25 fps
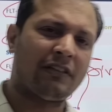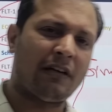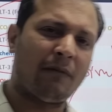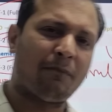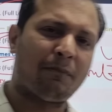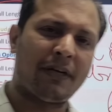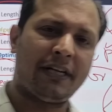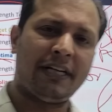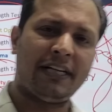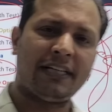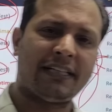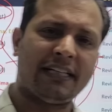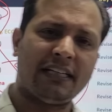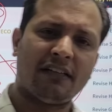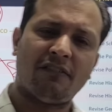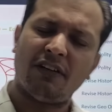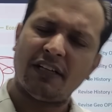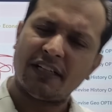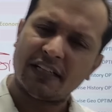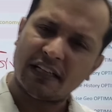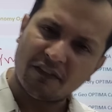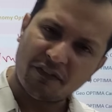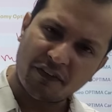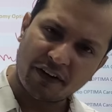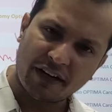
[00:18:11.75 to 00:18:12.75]
am predicting will
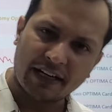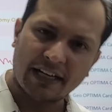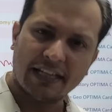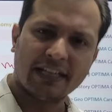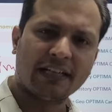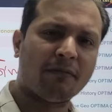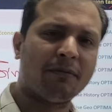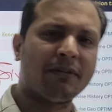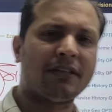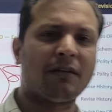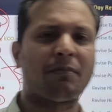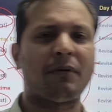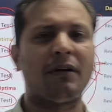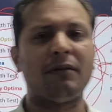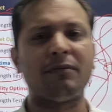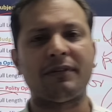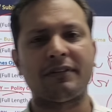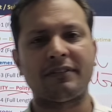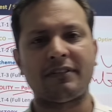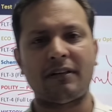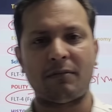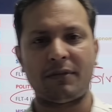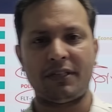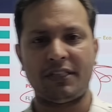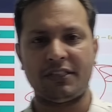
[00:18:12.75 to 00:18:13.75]
definitely come in the prelims
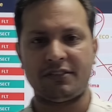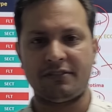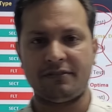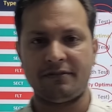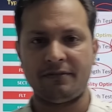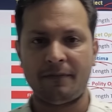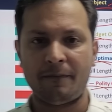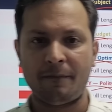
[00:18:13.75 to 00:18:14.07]
examination.